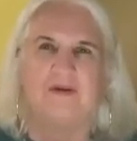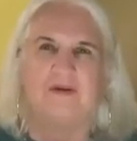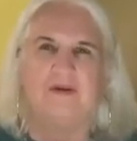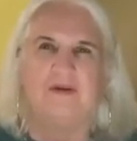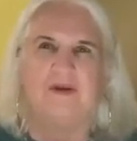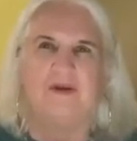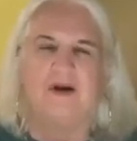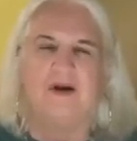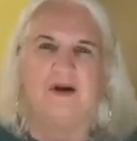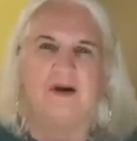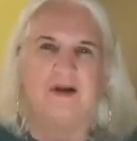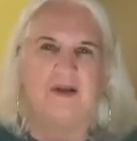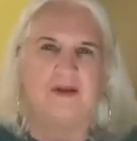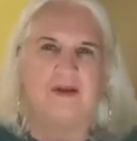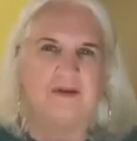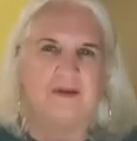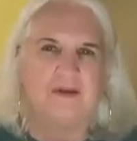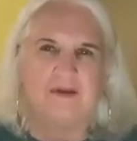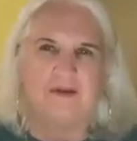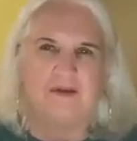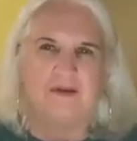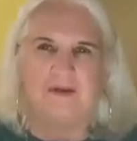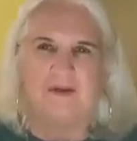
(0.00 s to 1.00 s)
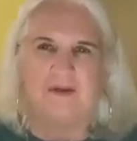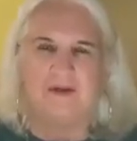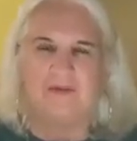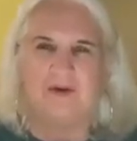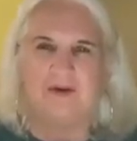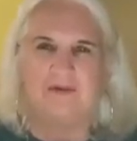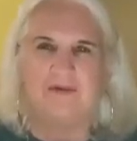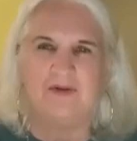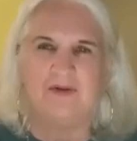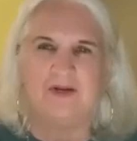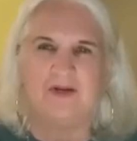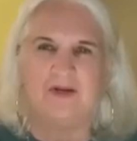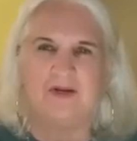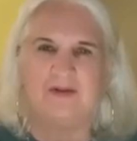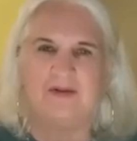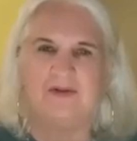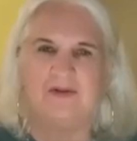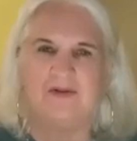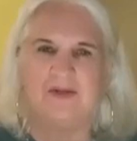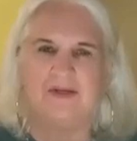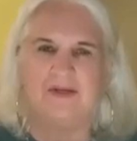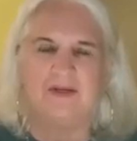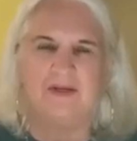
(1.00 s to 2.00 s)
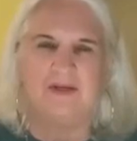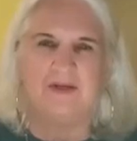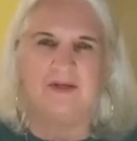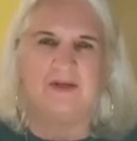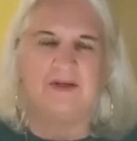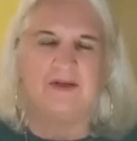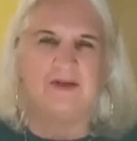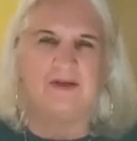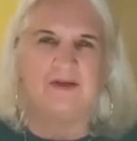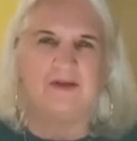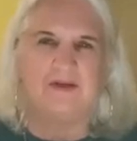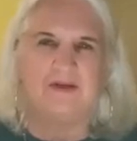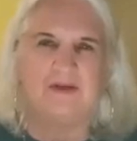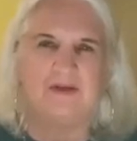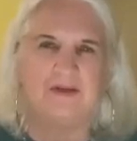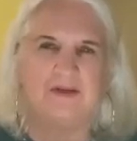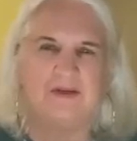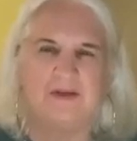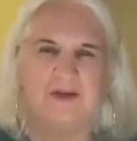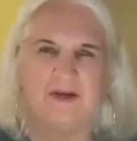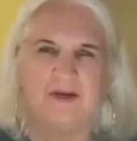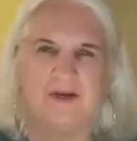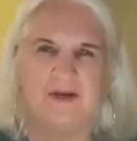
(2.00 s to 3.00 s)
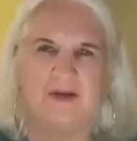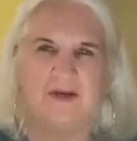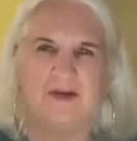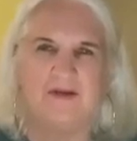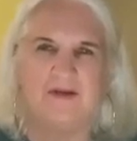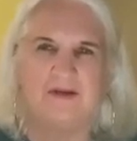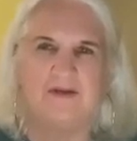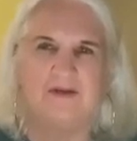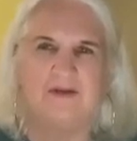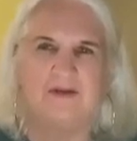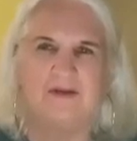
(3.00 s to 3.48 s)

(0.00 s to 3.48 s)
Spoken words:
not thinking that